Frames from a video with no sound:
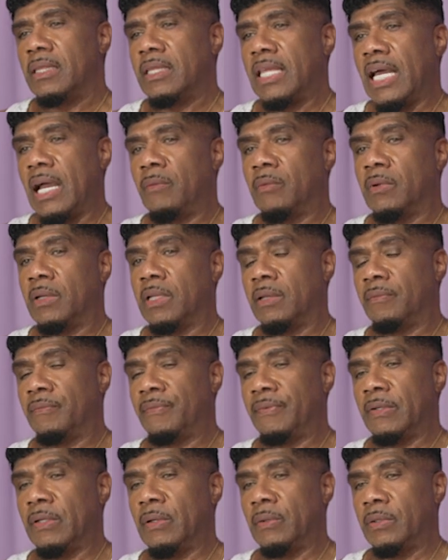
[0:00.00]
that really
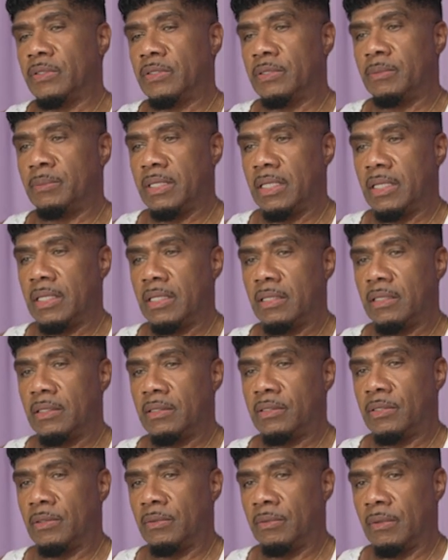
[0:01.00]
influenced me
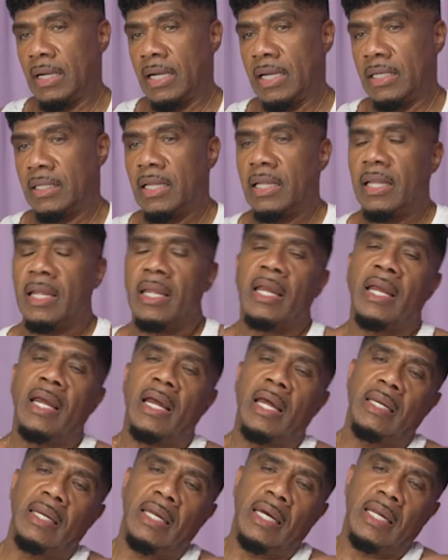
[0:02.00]
to write.
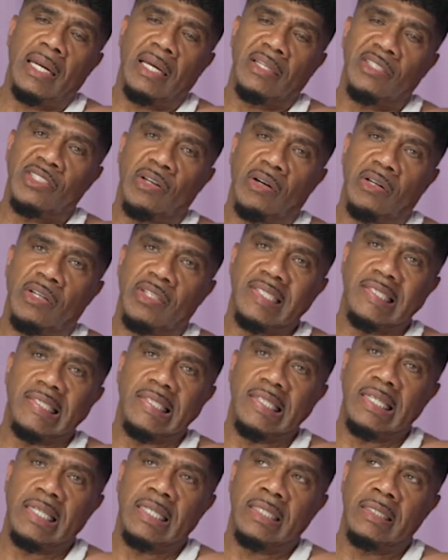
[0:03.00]
And then I started
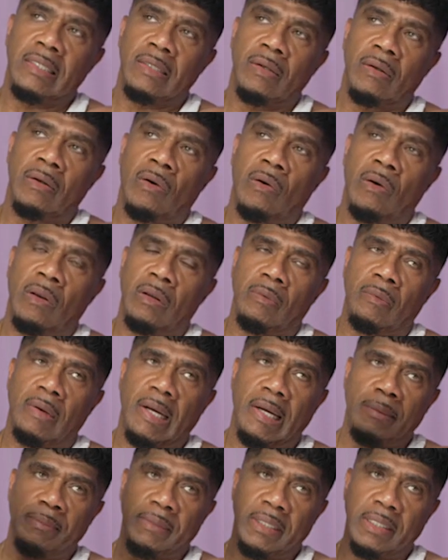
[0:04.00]
seeing all
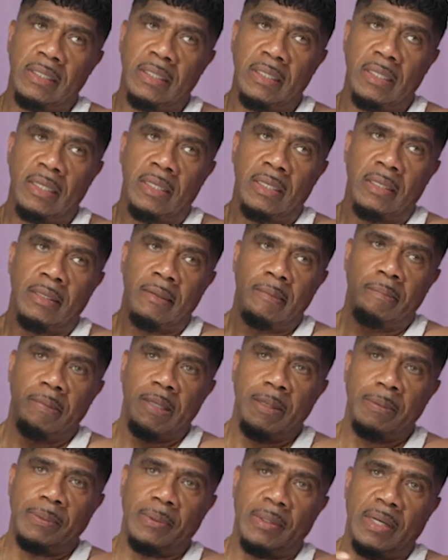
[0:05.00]
around me
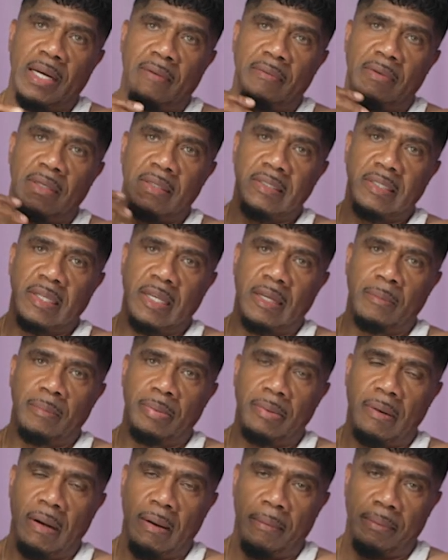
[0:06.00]
people were having the same
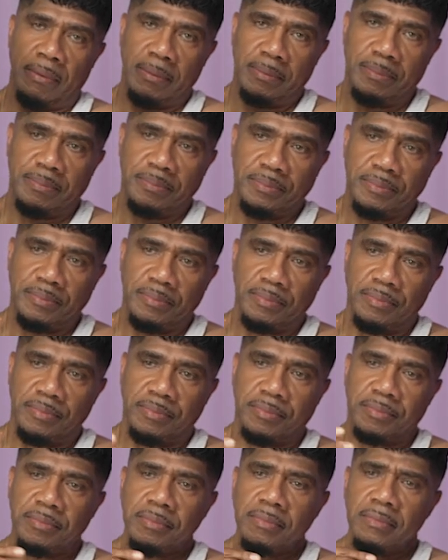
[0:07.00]
problem.
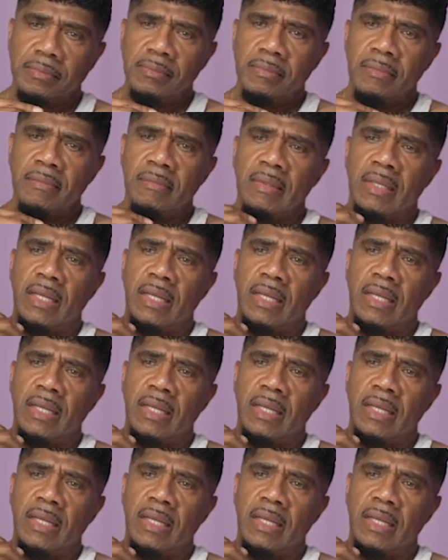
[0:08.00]
Mm.